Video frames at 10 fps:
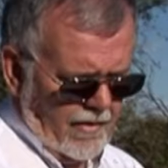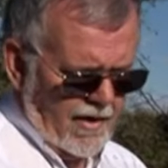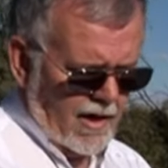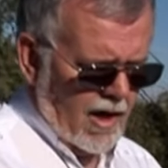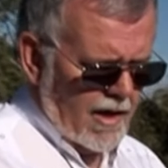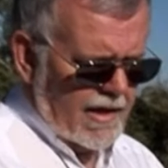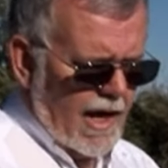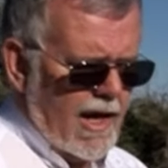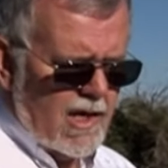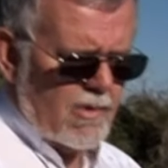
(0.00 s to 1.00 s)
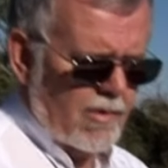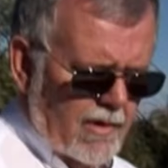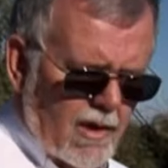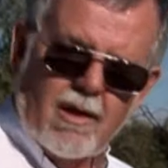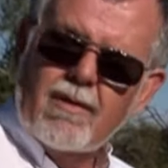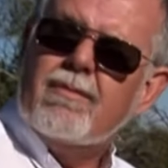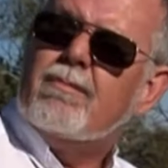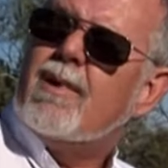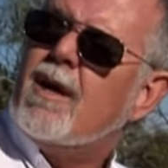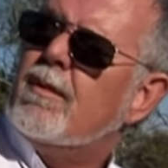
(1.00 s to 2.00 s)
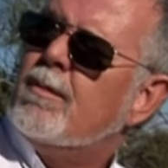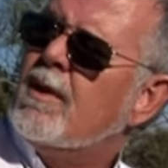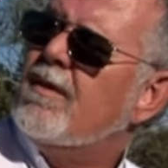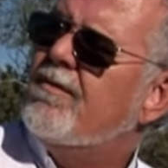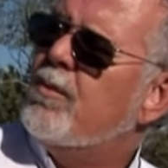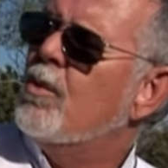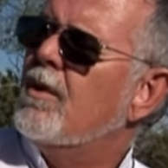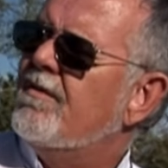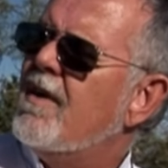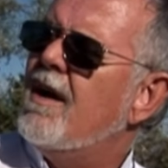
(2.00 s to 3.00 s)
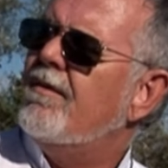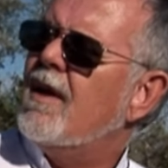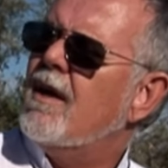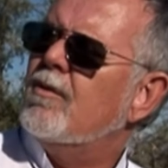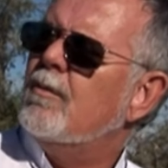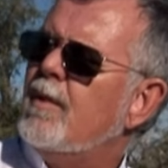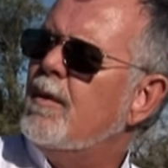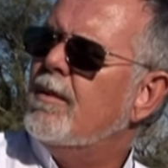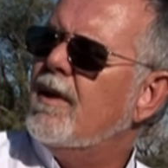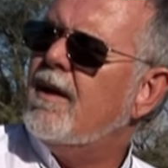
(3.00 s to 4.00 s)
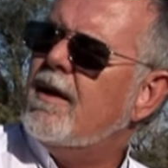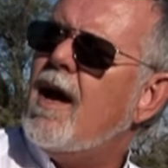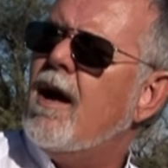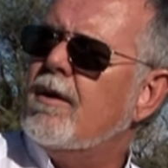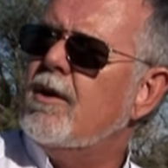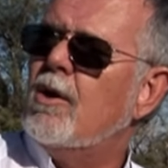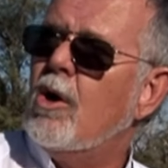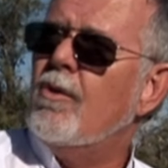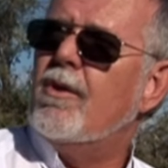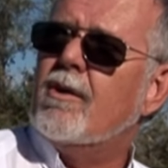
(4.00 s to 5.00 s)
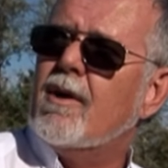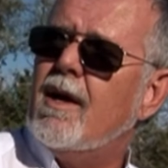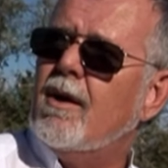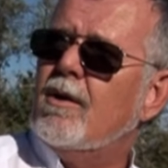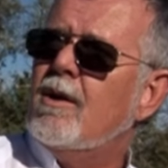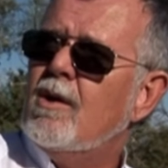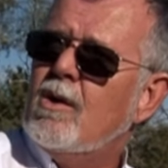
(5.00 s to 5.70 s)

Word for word: there are days when there are probably four to 5,000 people out, out here on the ground